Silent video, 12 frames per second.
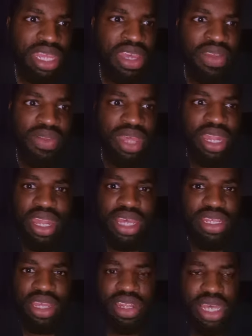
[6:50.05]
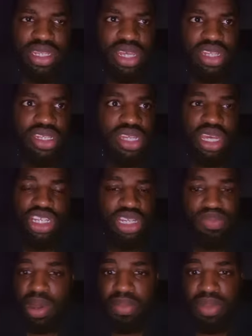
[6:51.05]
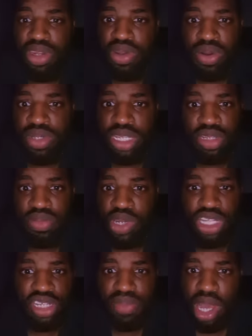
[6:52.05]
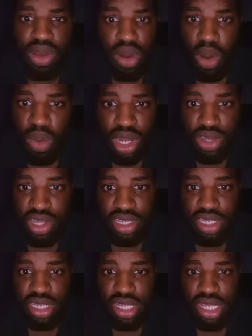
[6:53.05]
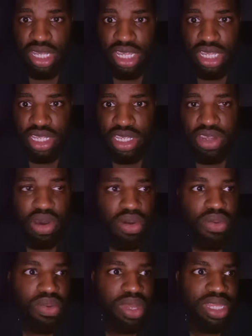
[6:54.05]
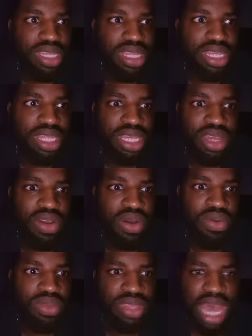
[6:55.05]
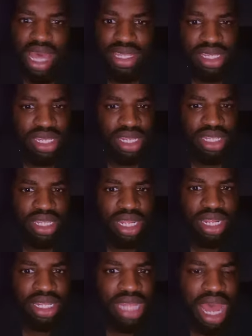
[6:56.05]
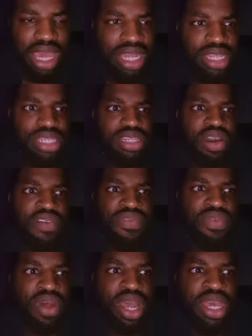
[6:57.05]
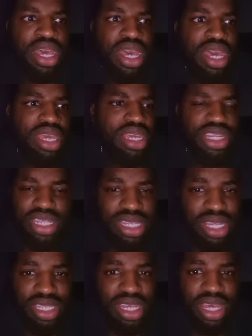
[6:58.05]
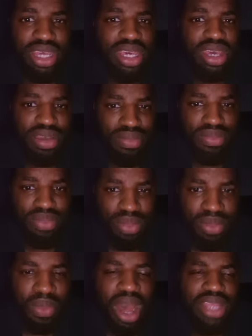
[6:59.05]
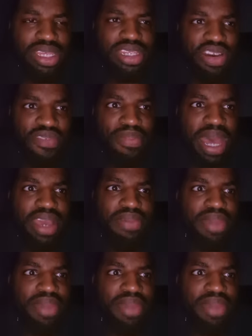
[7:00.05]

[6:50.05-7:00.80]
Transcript: In essence, she probably knows as much as Michael Oa does. So, you know, that's that in itself, right? You just need to wind yourself back a